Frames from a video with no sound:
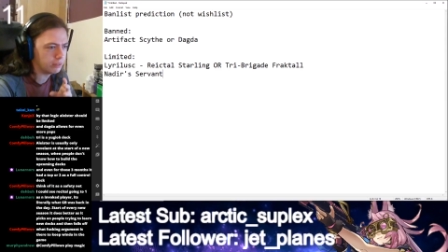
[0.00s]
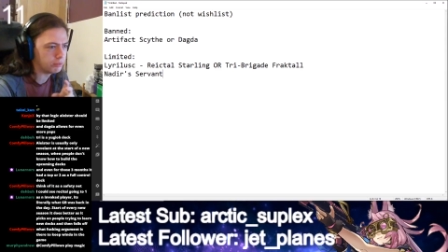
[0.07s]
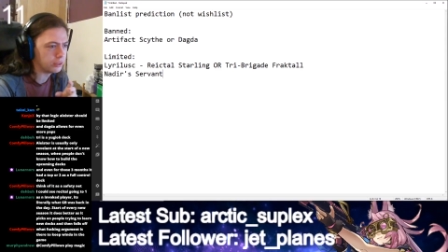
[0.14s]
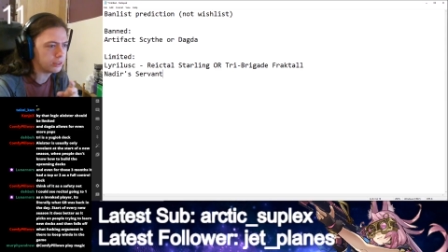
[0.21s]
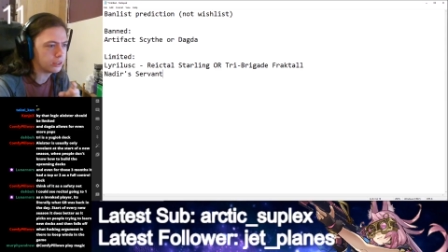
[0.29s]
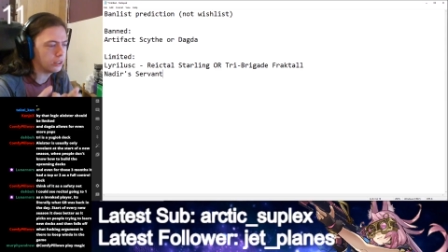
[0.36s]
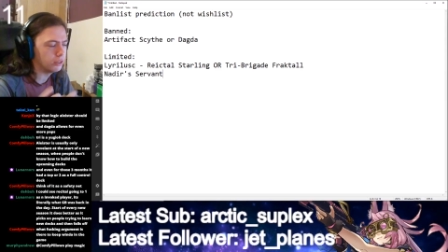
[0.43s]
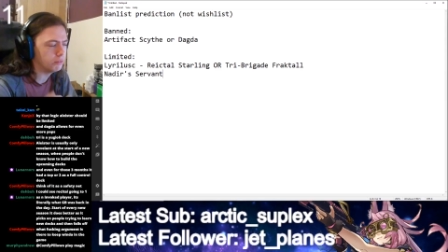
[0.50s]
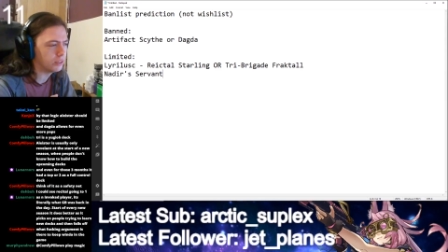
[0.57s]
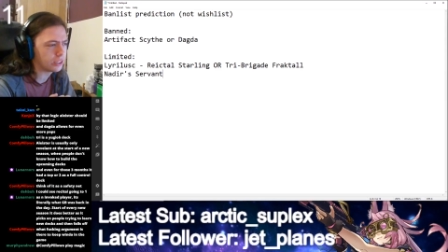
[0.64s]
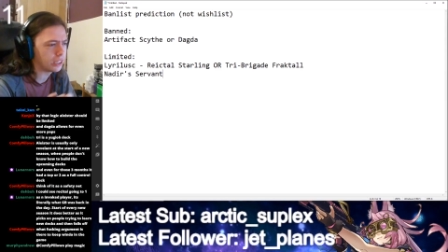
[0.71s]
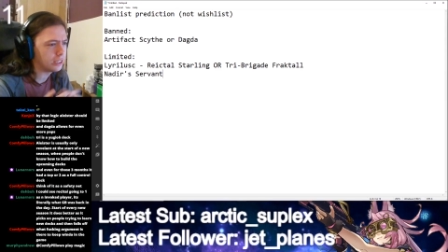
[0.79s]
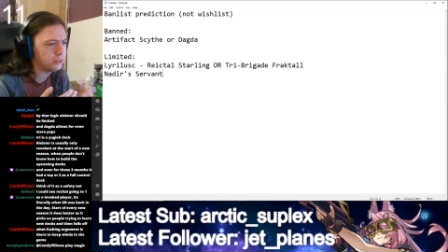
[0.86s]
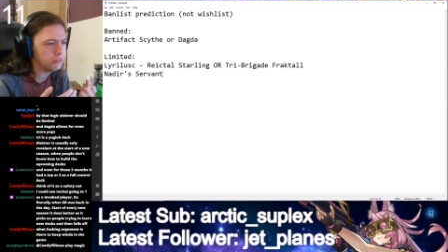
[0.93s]
turn. Which
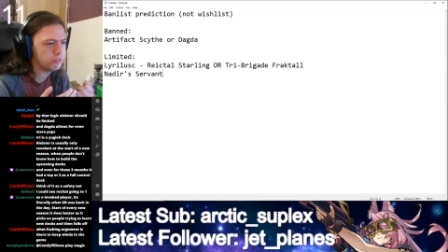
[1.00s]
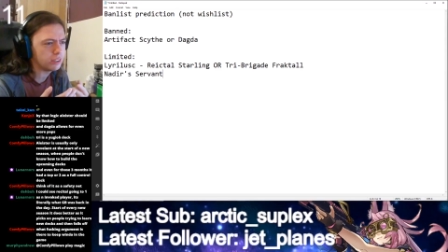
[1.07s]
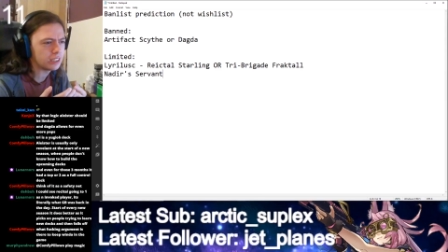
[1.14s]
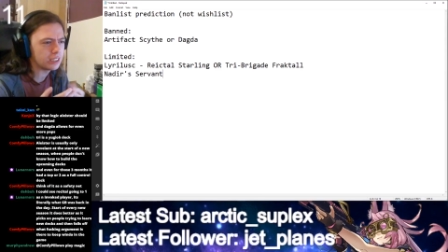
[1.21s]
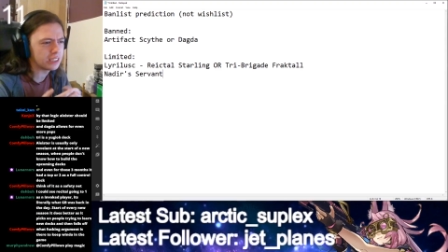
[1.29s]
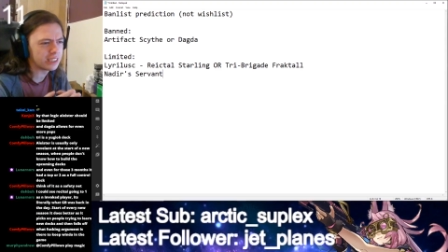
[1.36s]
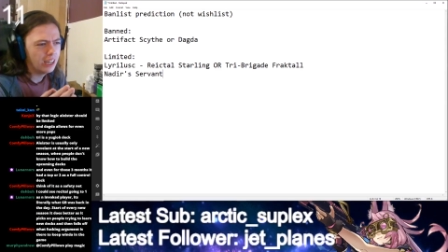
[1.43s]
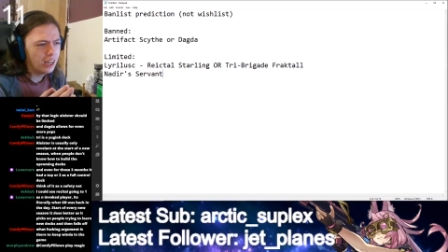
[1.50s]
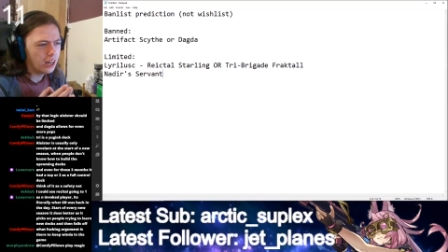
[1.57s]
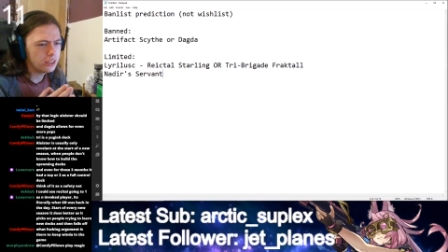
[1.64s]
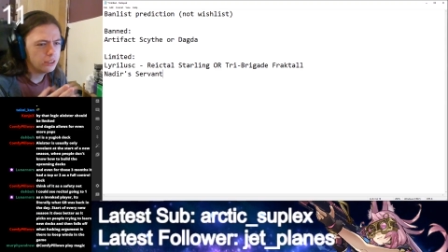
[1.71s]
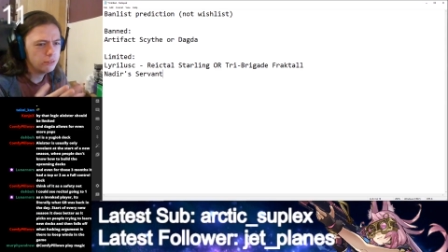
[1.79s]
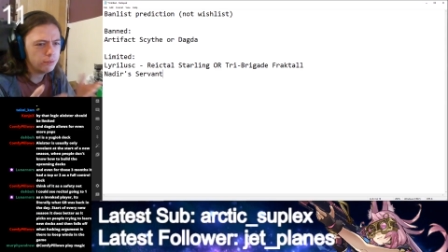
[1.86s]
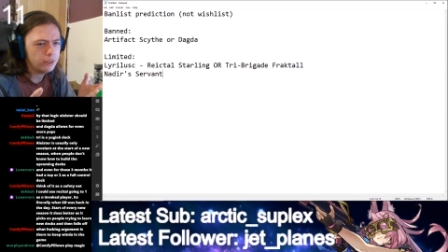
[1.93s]
I don't think
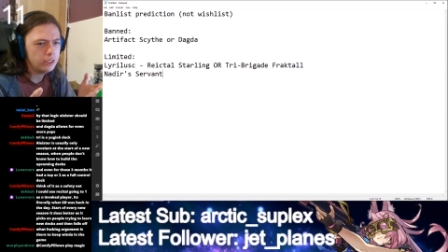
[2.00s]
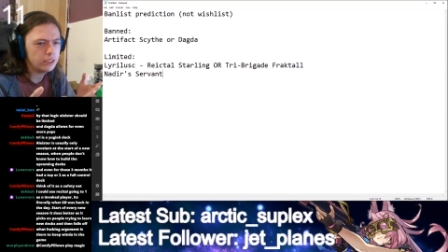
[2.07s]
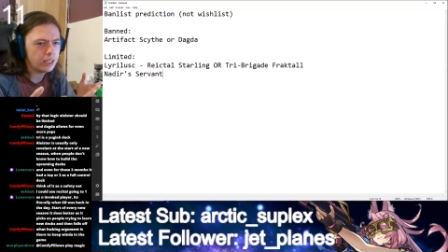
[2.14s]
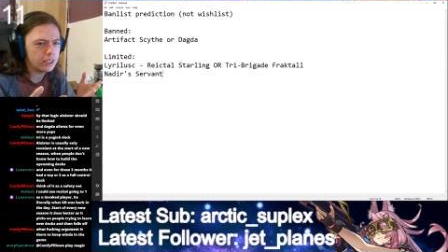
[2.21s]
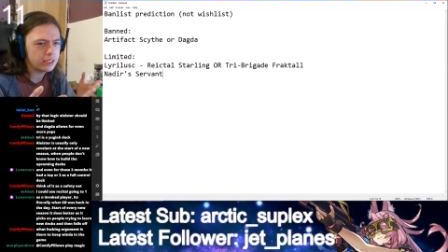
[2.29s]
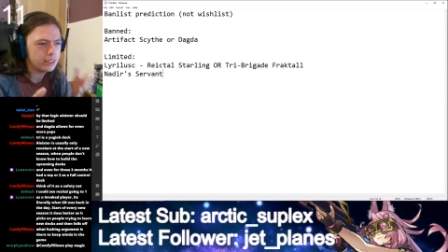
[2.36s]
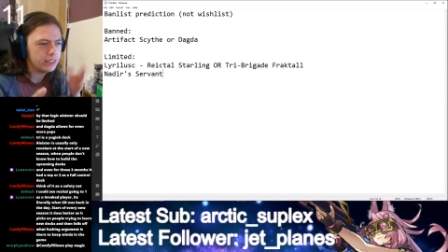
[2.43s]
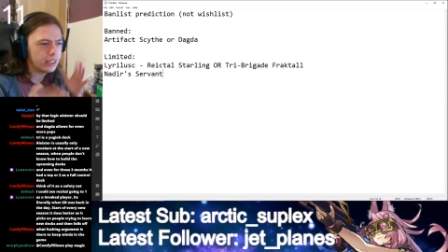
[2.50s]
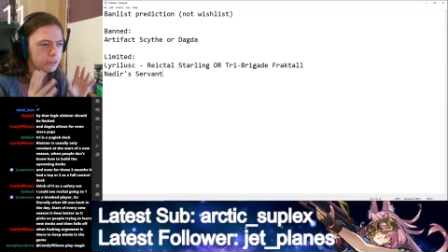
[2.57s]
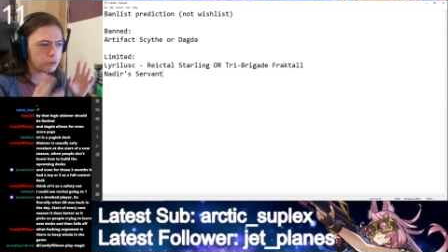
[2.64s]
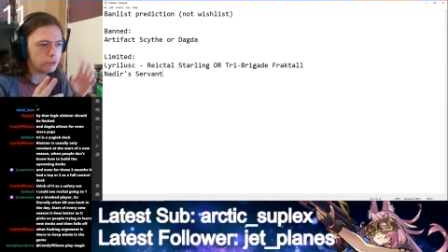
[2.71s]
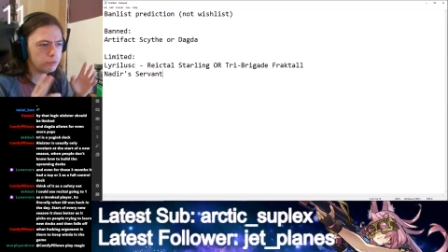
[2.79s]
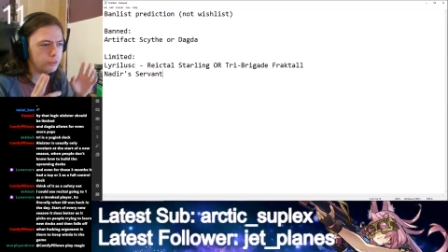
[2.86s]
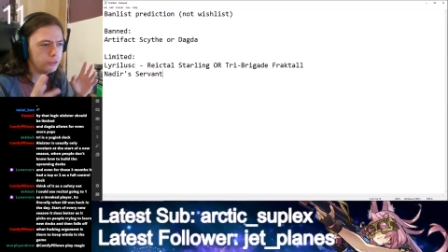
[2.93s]
like
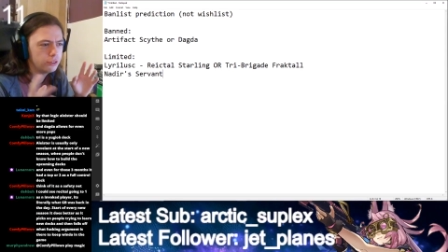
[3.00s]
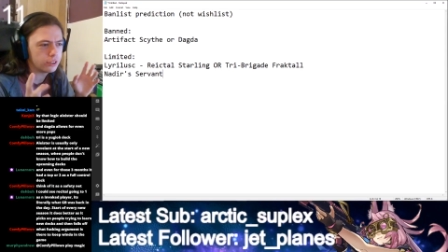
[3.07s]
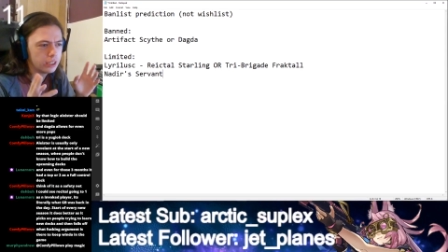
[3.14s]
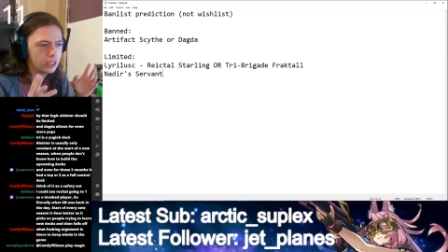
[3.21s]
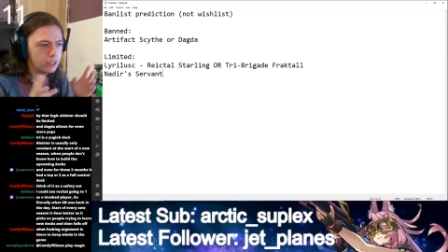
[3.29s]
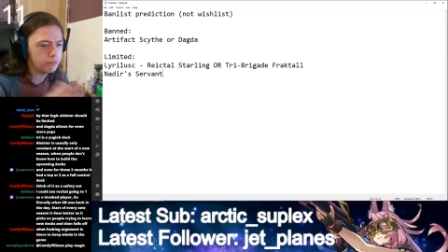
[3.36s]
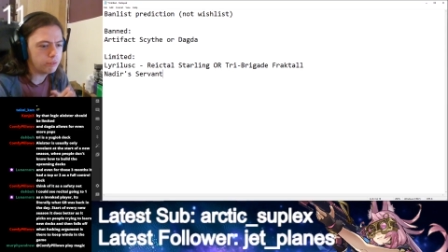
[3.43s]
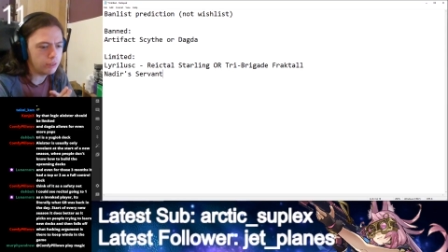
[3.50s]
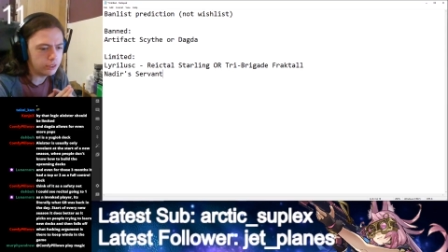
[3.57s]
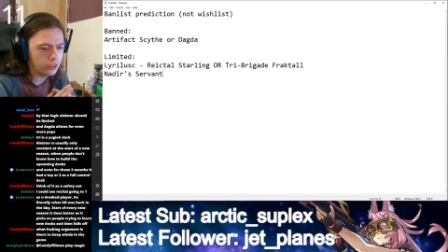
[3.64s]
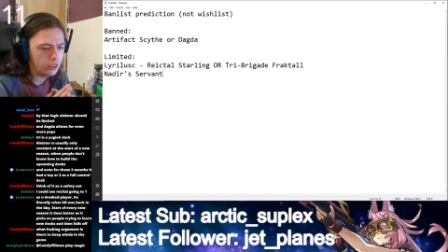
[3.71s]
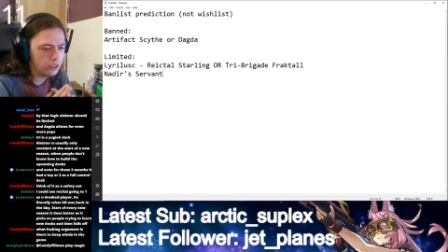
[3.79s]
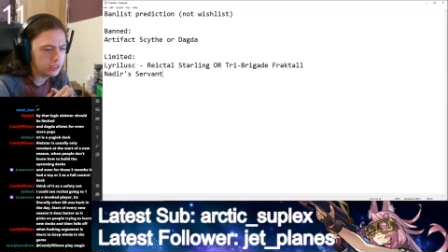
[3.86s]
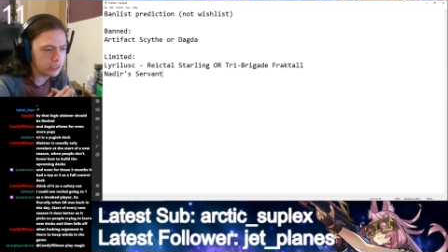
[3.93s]
Necrofusion every
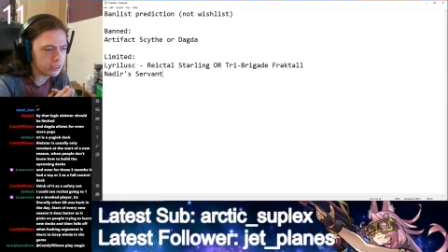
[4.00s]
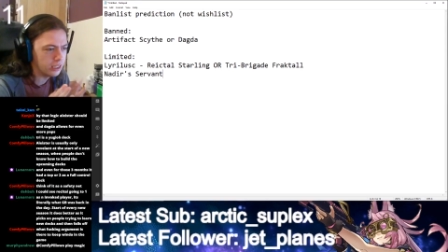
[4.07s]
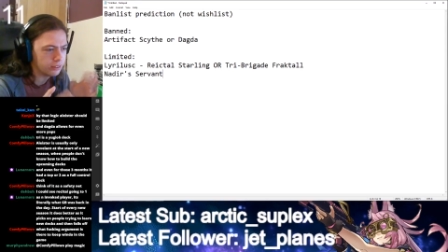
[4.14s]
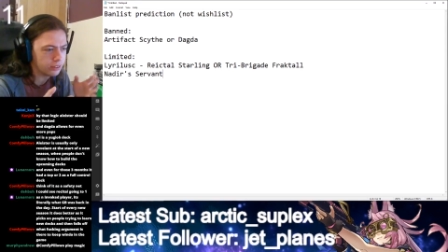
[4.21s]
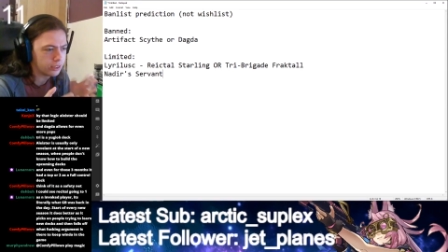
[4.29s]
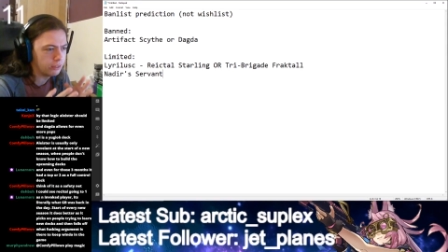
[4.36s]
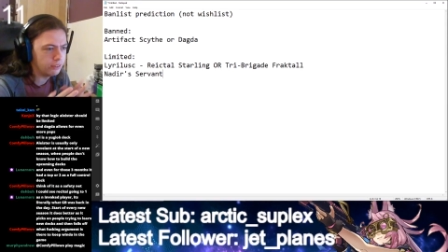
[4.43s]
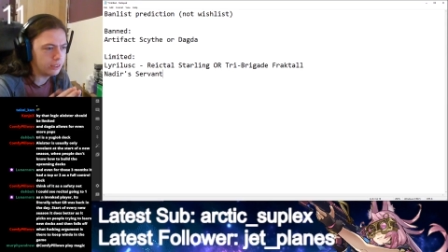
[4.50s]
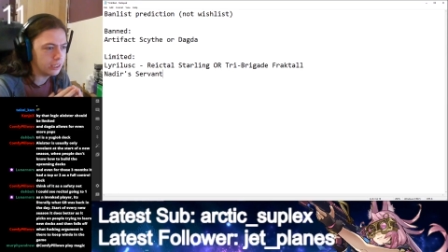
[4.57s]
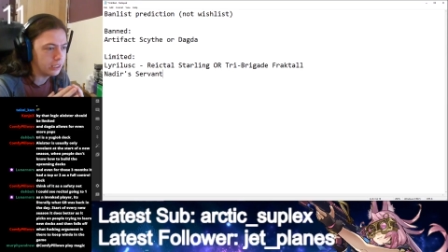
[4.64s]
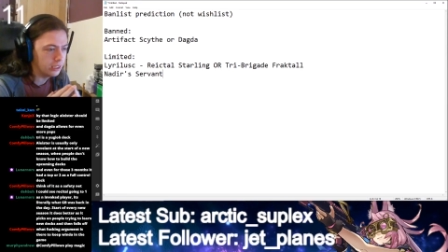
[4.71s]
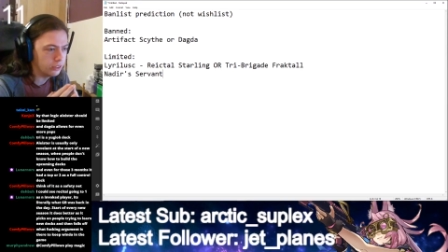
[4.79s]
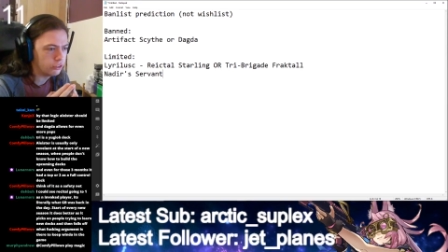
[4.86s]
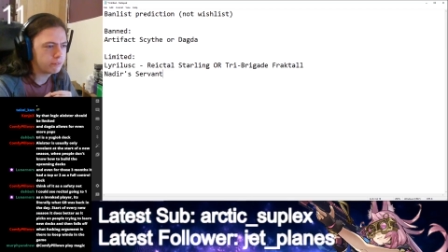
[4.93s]
turn is necessarily an
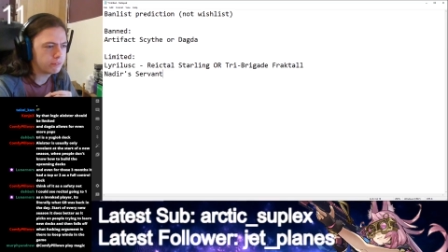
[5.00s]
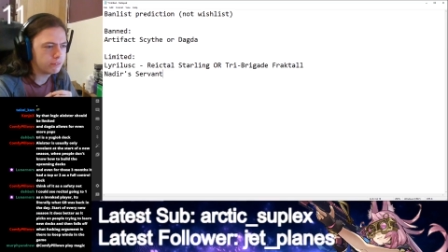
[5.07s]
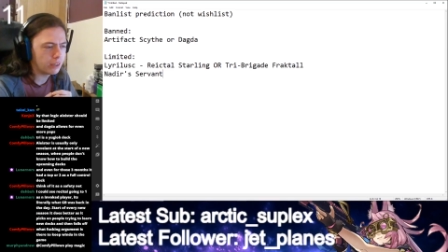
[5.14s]
issue.